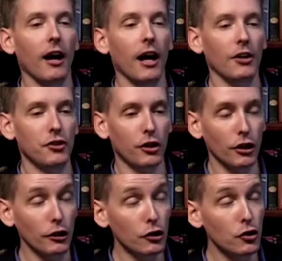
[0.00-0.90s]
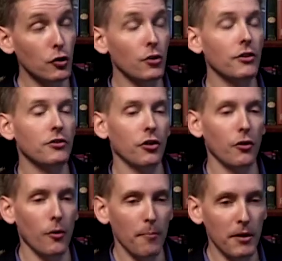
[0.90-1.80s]
to collude
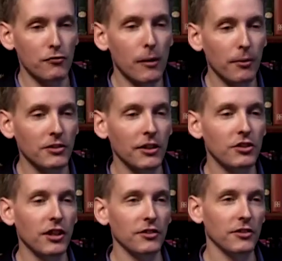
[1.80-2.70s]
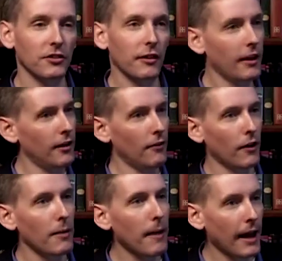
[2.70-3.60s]
to misrepresent Jesus, they did a
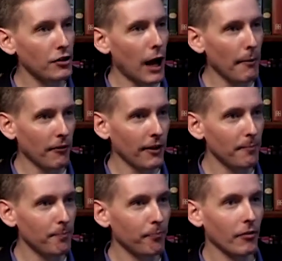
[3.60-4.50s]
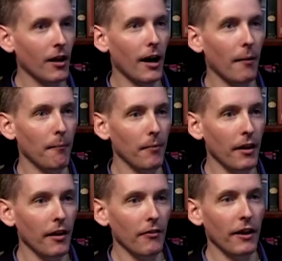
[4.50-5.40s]
very bad job of it.
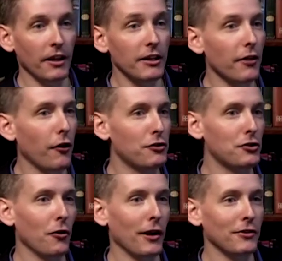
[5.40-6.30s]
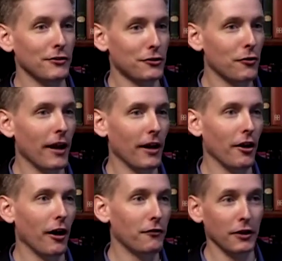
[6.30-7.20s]
They didn't get their stories straight
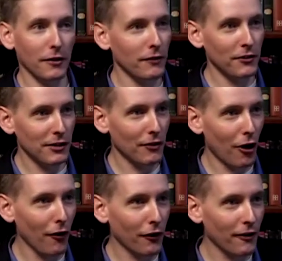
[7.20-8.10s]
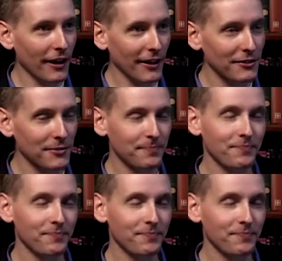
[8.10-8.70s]
enough to convince even all the critics.